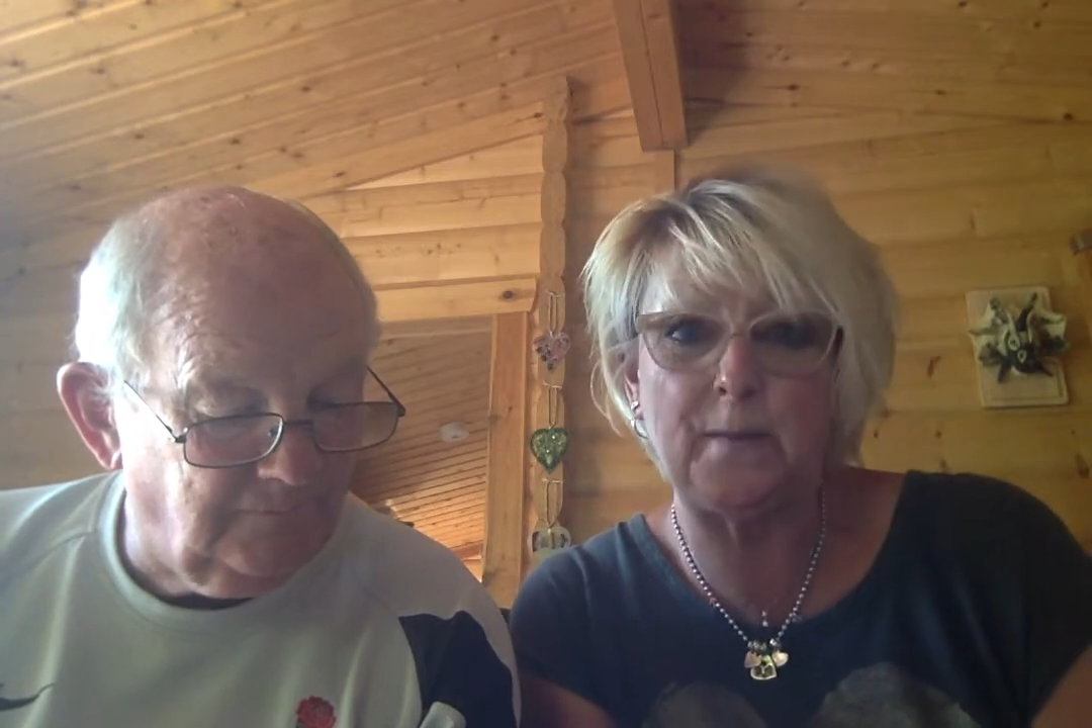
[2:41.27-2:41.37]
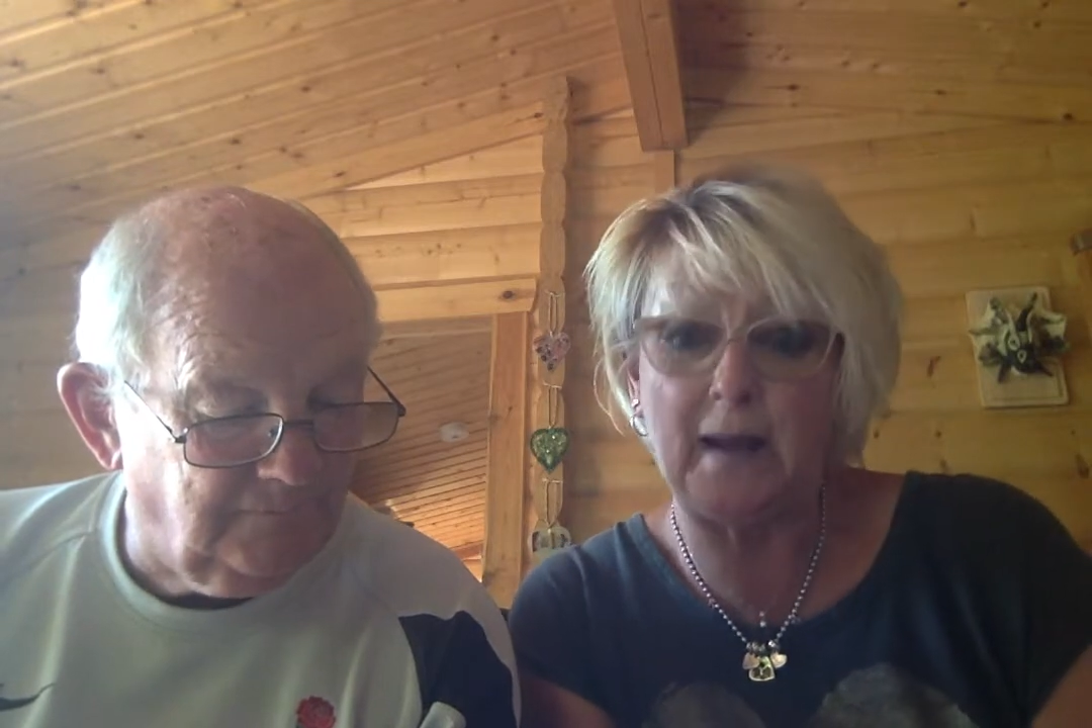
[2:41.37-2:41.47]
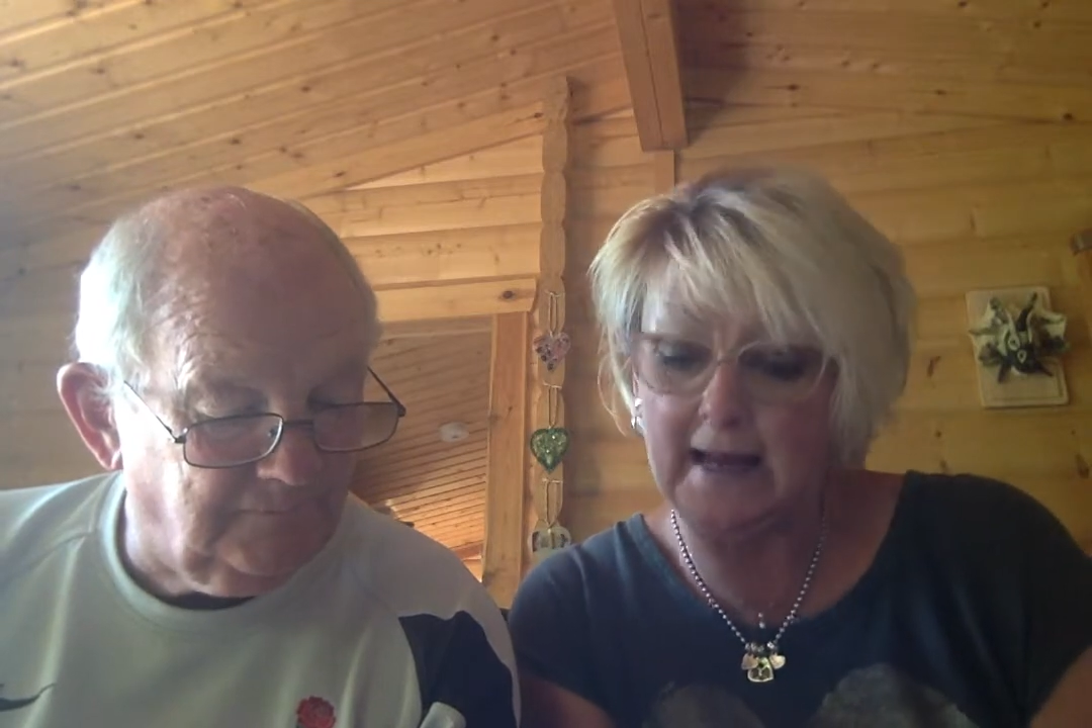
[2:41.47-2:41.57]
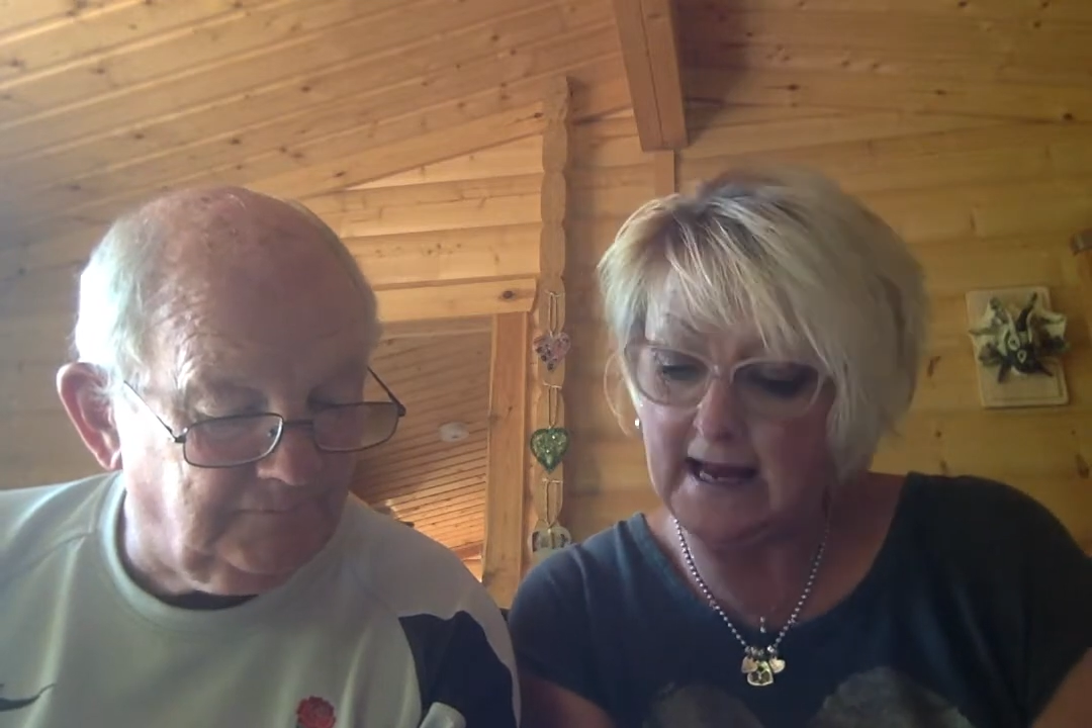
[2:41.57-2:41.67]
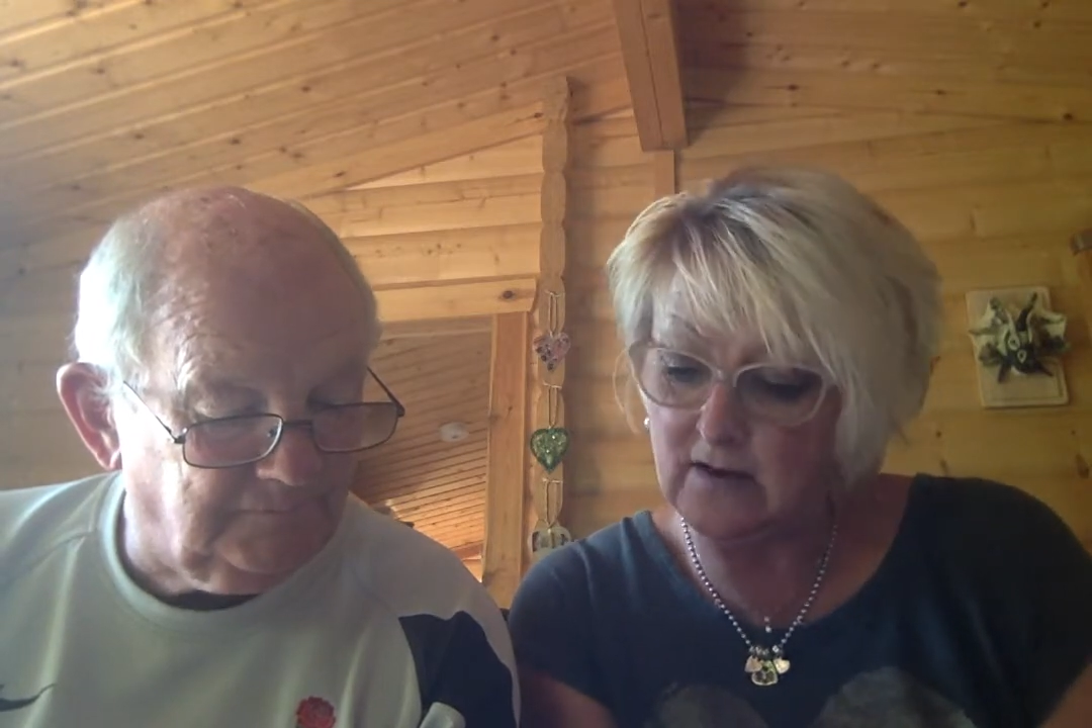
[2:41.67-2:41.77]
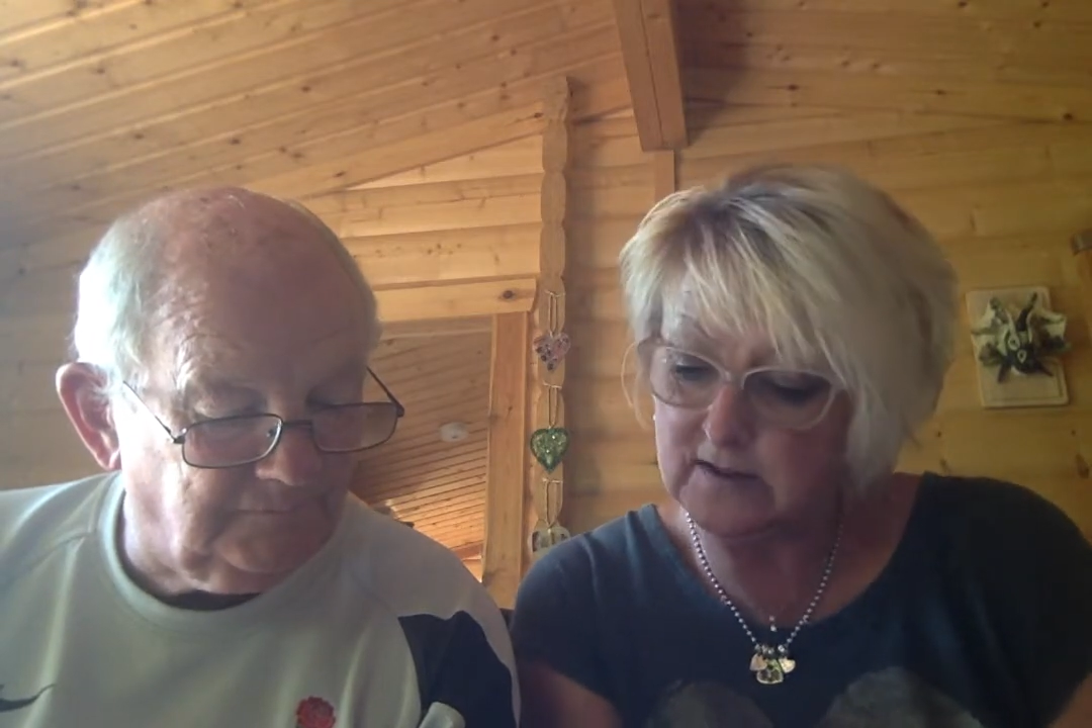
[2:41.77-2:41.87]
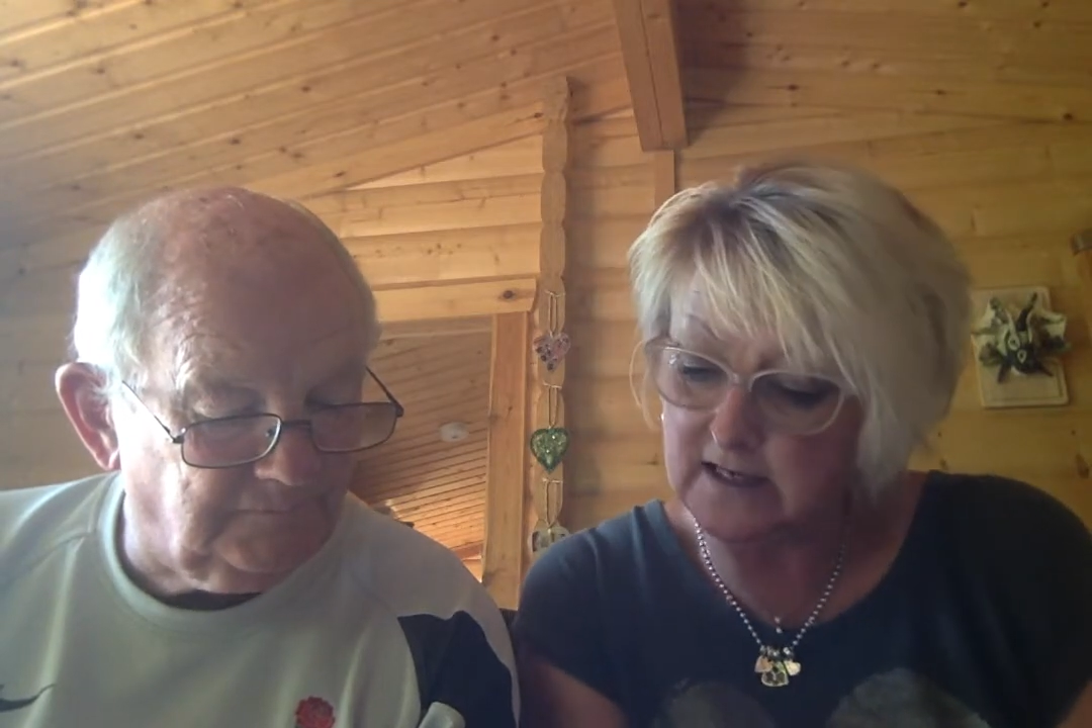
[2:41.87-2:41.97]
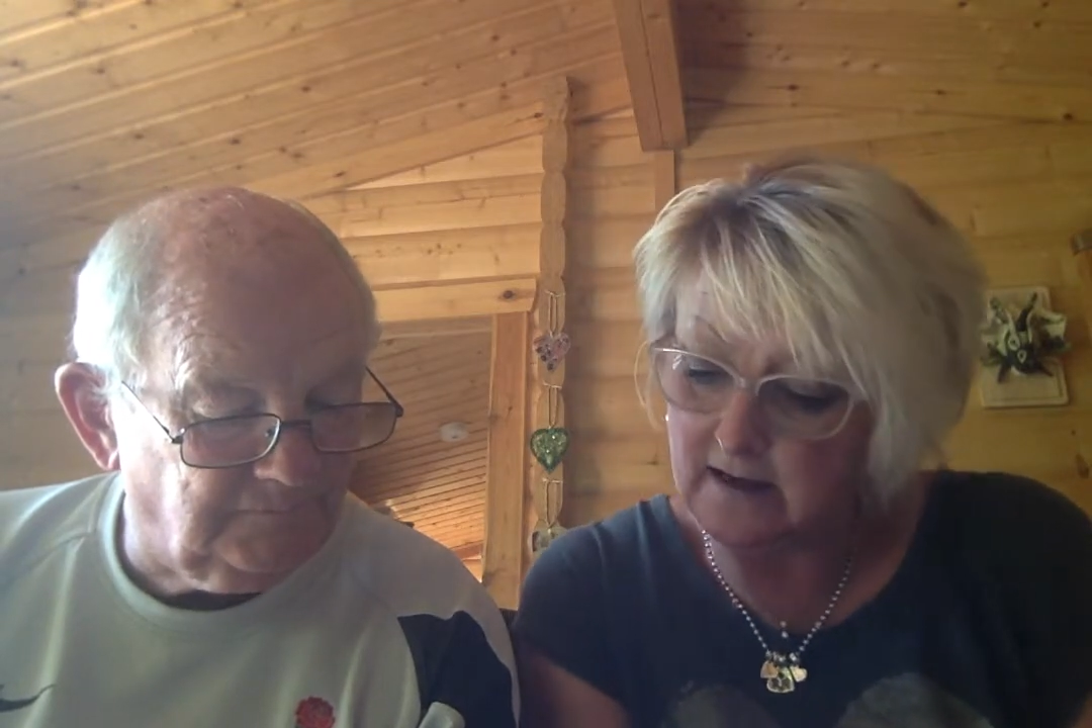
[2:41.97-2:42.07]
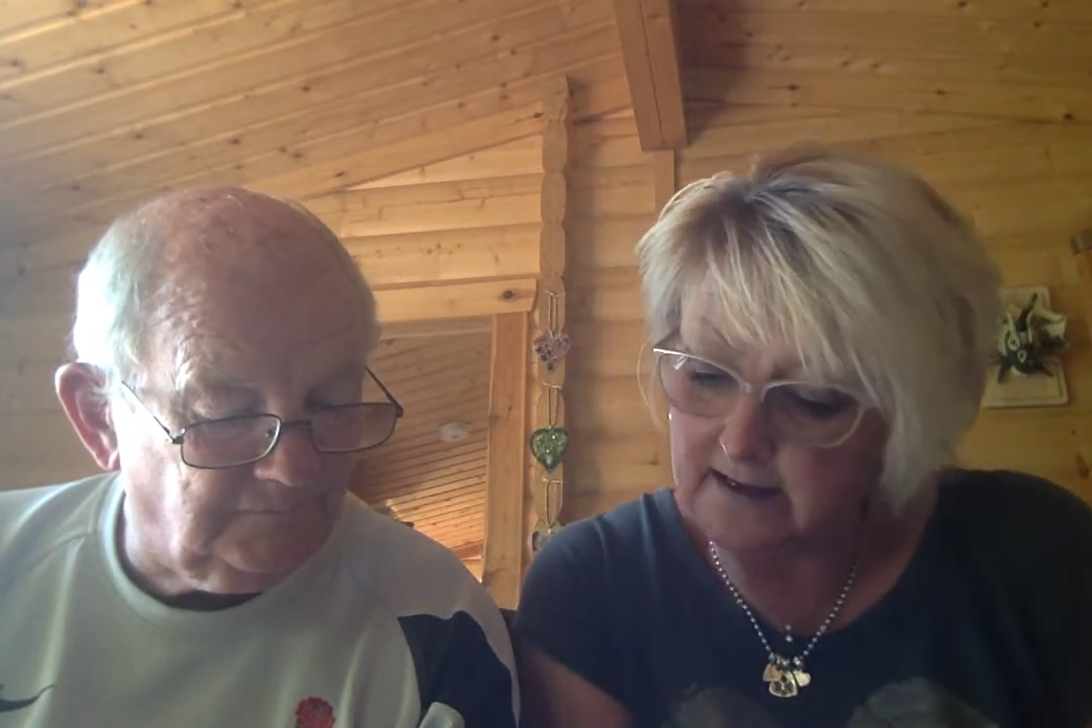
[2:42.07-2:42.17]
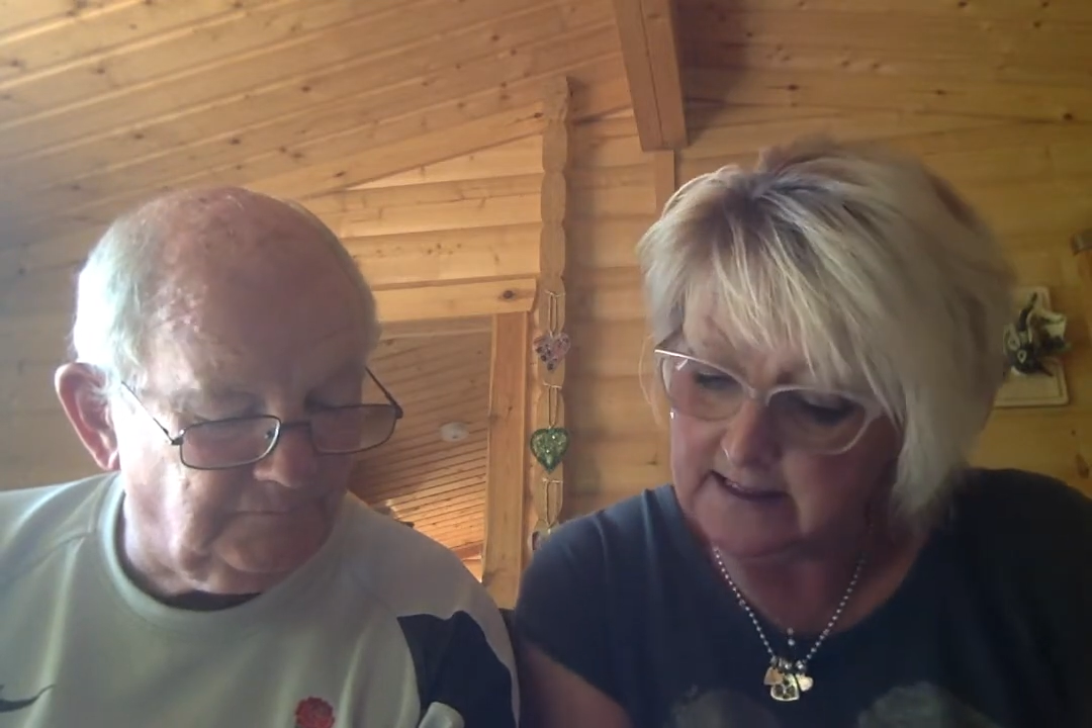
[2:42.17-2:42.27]
play
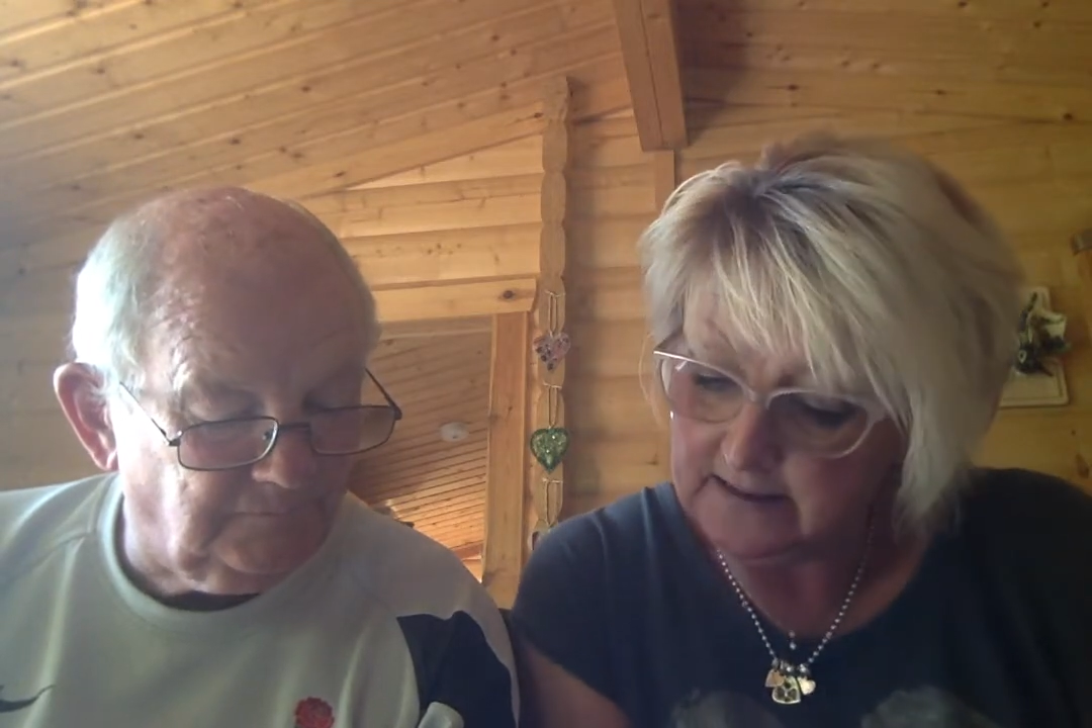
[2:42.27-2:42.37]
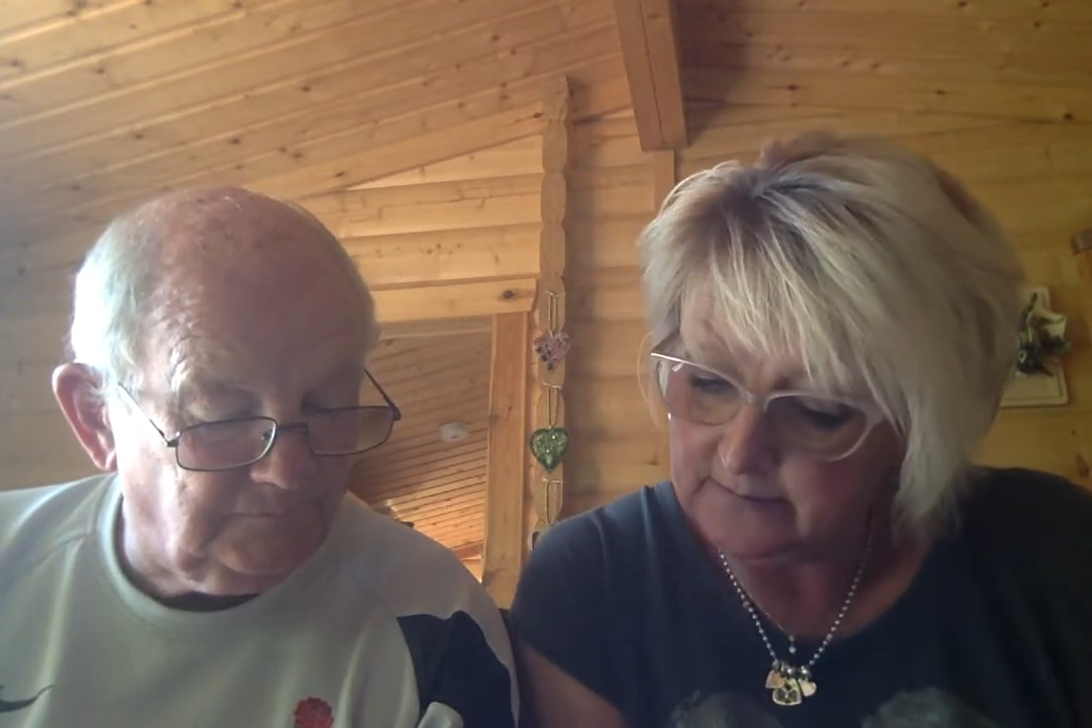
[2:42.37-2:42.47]
outside.